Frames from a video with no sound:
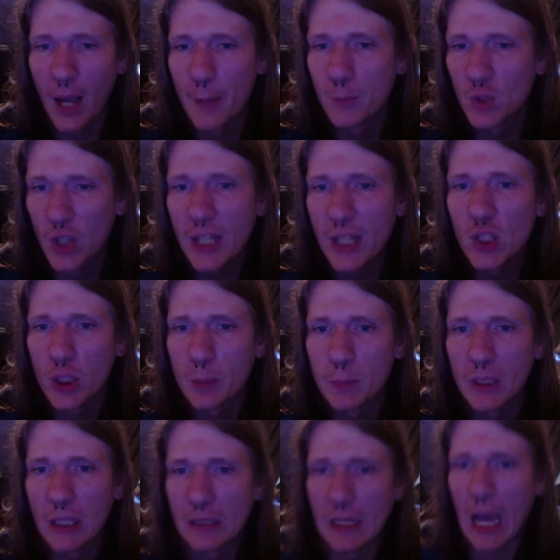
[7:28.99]
changing
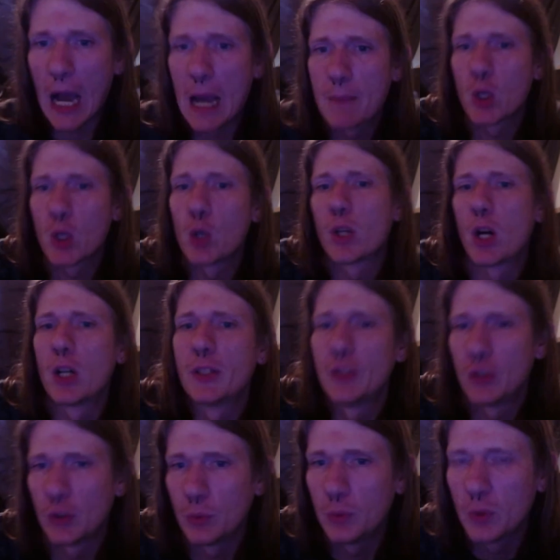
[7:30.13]
because I'm going on to
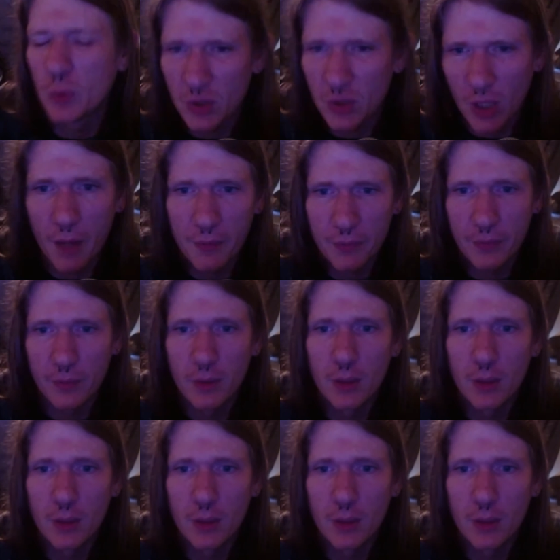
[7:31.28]
do new stuff.